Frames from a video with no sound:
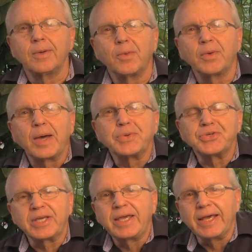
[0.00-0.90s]
When I
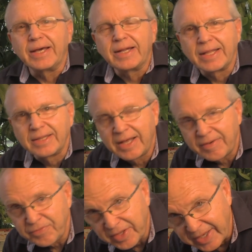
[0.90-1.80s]
was a kid, I
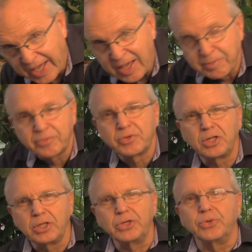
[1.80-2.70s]
loved the game of
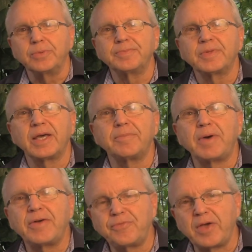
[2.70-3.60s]
Clue. And
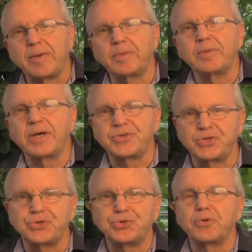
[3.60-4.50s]
my family, my
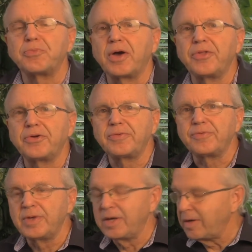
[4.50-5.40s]
sister and brother,
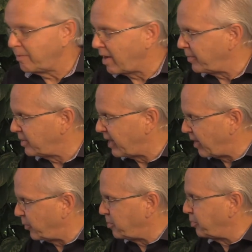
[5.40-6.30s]
and mom and
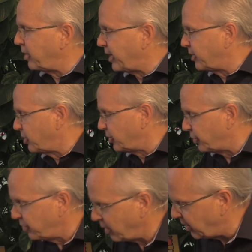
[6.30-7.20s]
dad, we played
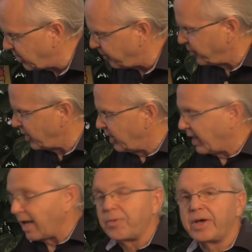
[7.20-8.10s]
Clue.
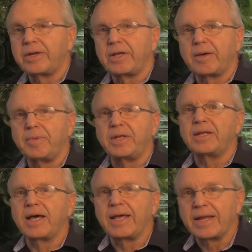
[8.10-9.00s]
And when Mindy
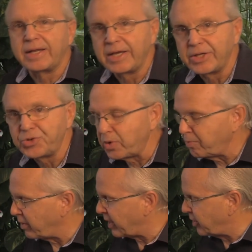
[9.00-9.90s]
and I had kids, we
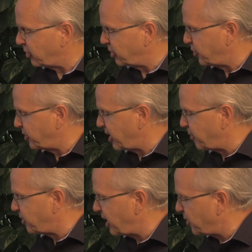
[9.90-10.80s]
played Clue with
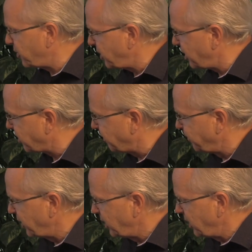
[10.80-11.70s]
them when they were younger.
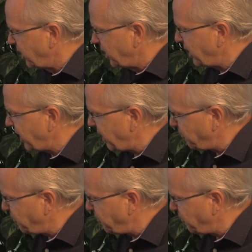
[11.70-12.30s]
And I